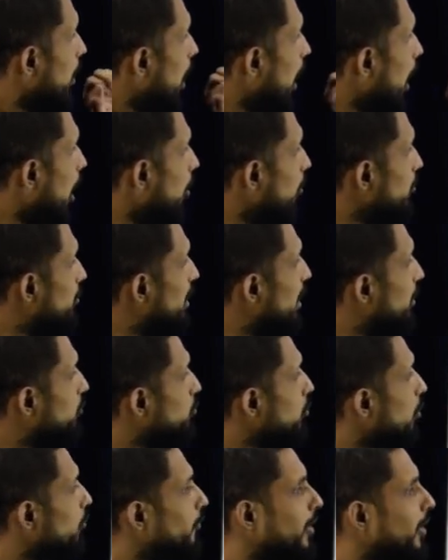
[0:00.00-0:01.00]
how
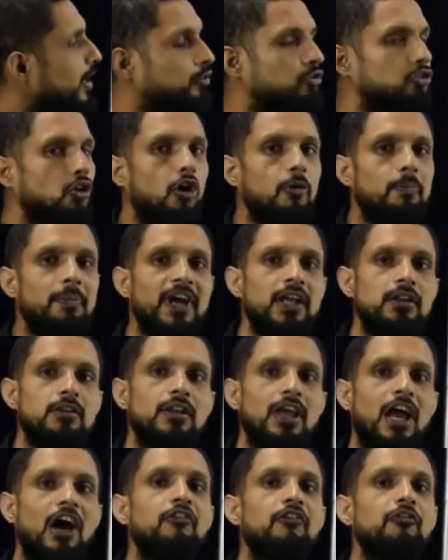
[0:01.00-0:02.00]
nature of adsorbent
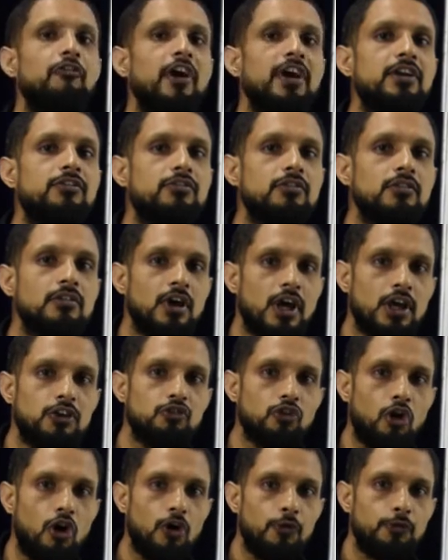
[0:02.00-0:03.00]
affects
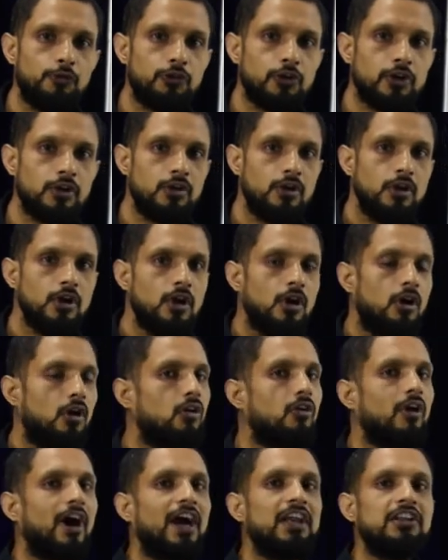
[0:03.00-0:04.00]
adsorption
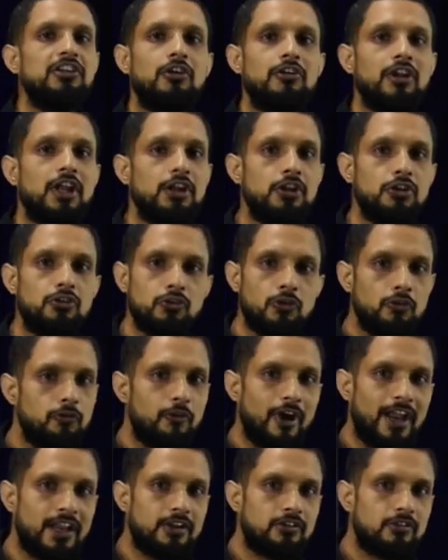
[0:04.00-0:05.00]
or write down any two
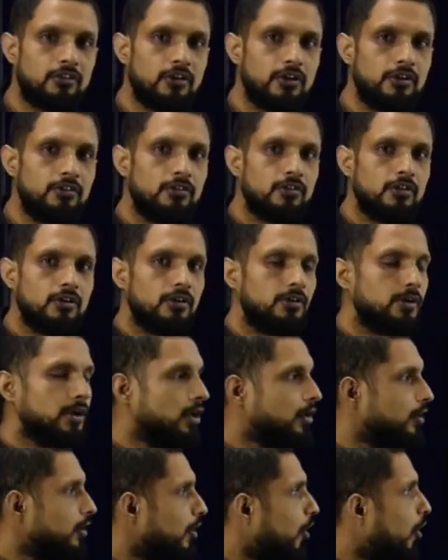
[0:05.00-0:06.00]
factors
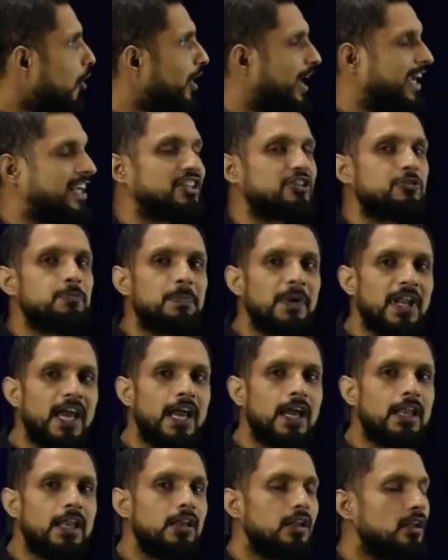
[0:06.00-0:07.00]
or
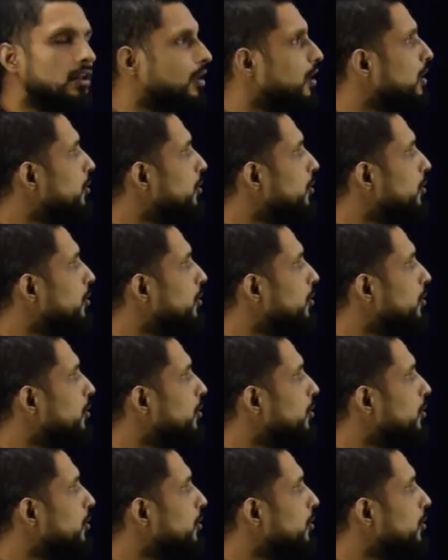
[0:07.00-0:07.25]
explain the